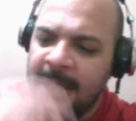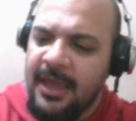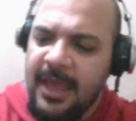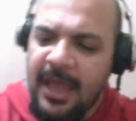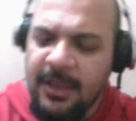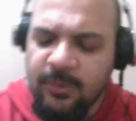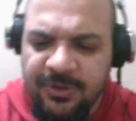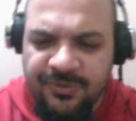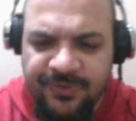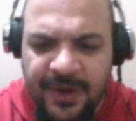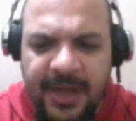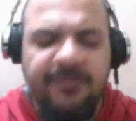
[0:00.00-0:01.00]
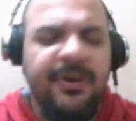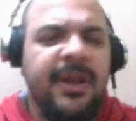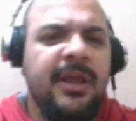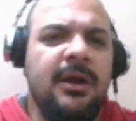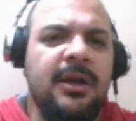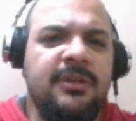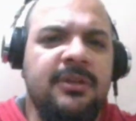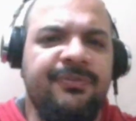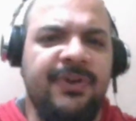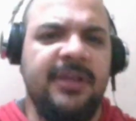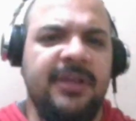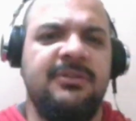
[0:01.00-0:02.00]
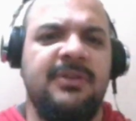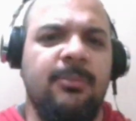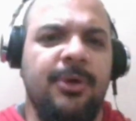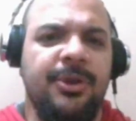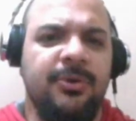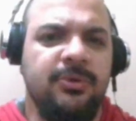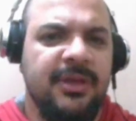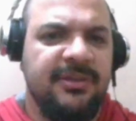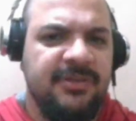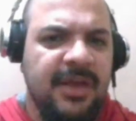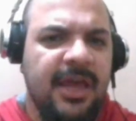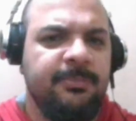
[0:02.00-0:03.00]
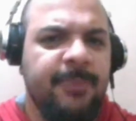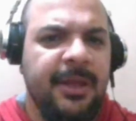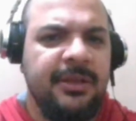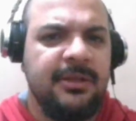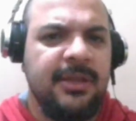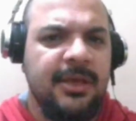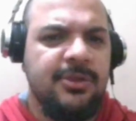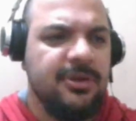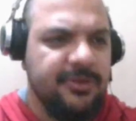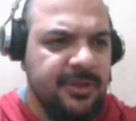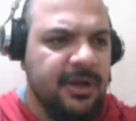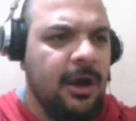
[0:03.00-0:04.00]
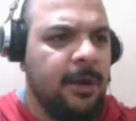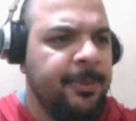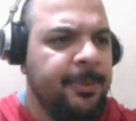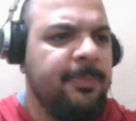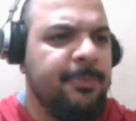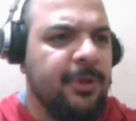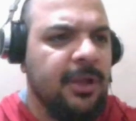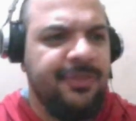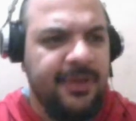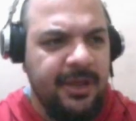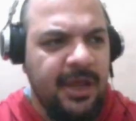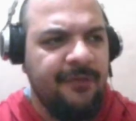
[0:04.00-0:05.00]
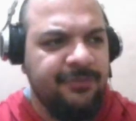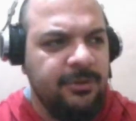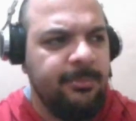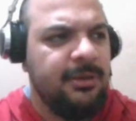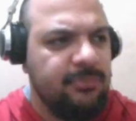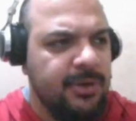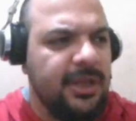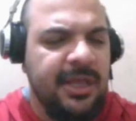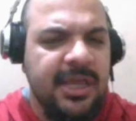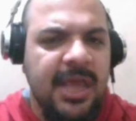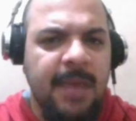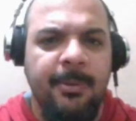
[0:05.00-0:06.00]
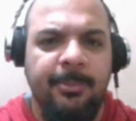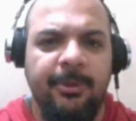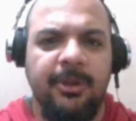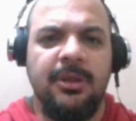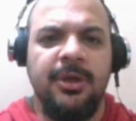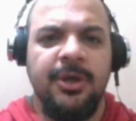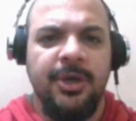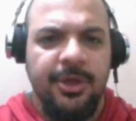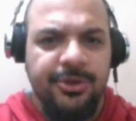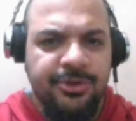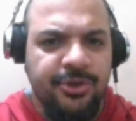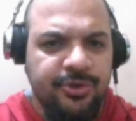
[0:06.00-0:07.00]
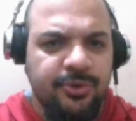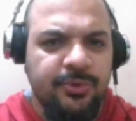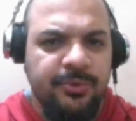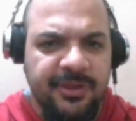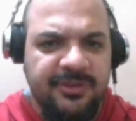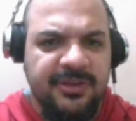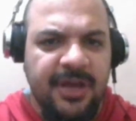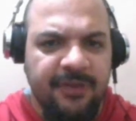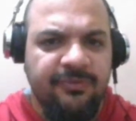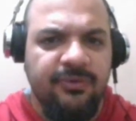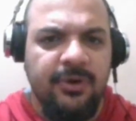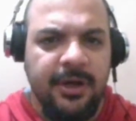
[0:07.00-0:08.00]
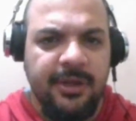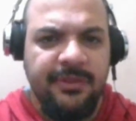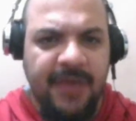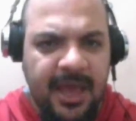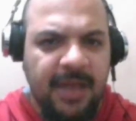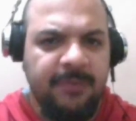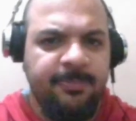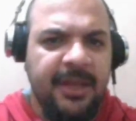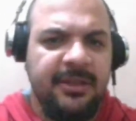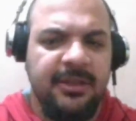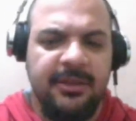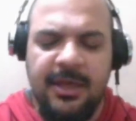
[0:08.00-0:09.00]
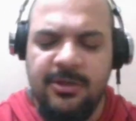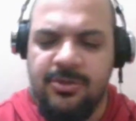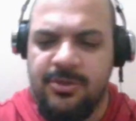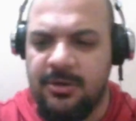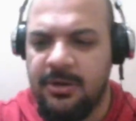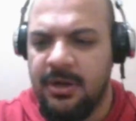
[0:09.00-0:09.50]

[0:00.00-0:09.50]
it was very very hard to find someone who does hand painted texture. There are people, and they have to be really capable to do this kind of work, the hand painted texture.